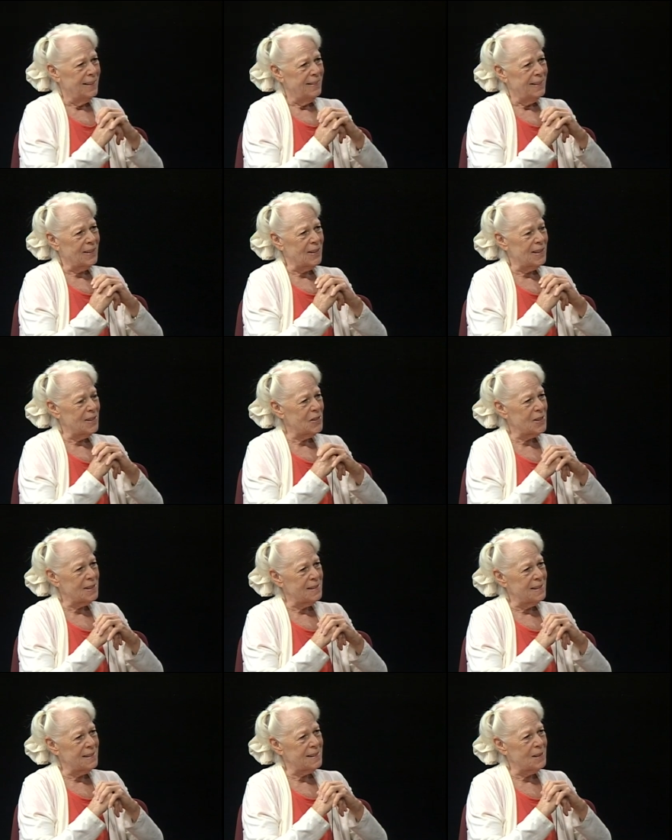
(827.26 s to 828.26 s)

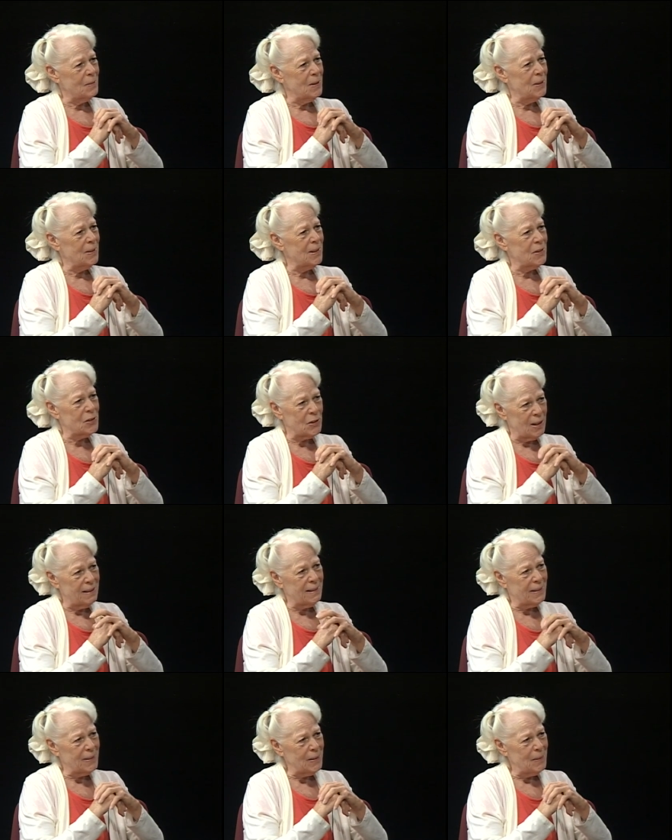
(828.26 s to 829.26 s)
consciousness that we all
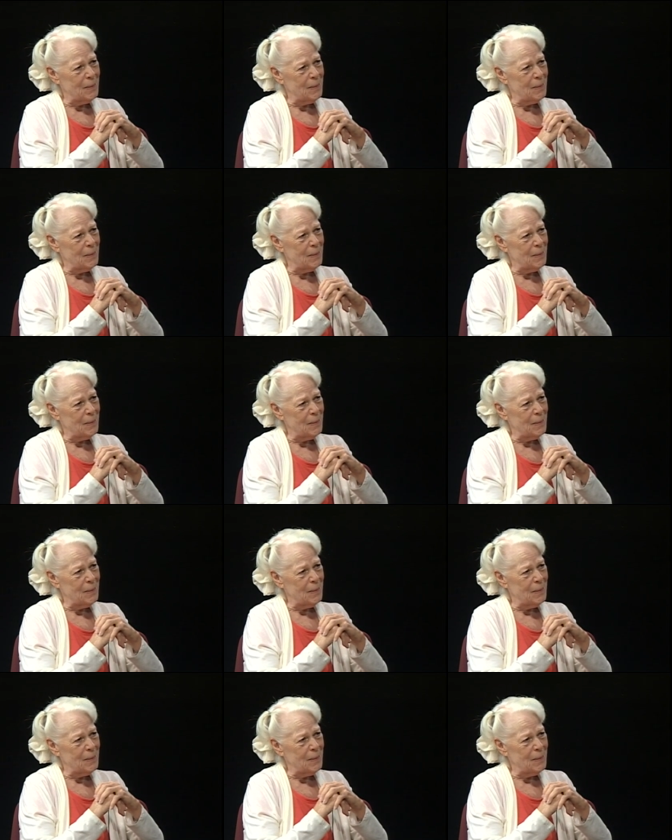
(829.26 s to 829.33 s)
share.